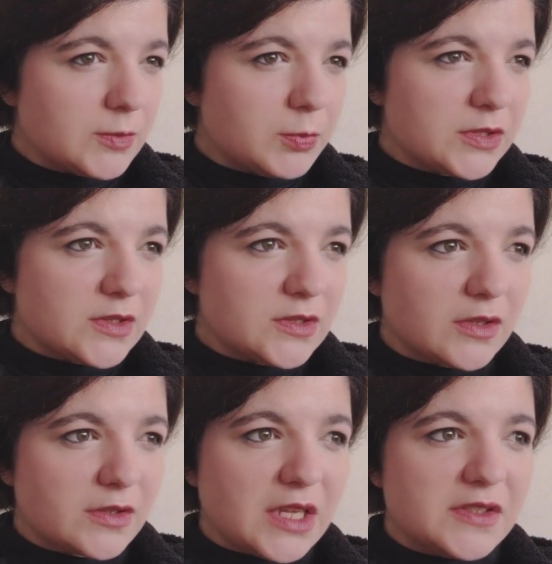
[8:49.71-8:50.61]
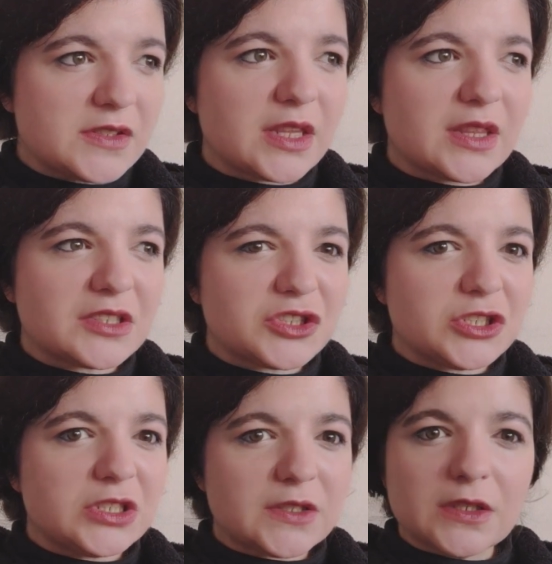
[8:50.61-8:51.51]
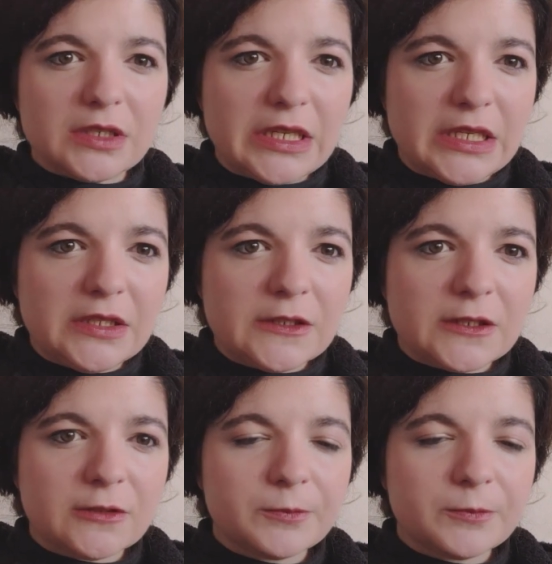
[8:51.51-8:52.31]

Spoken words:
presents are things that she doesn't need,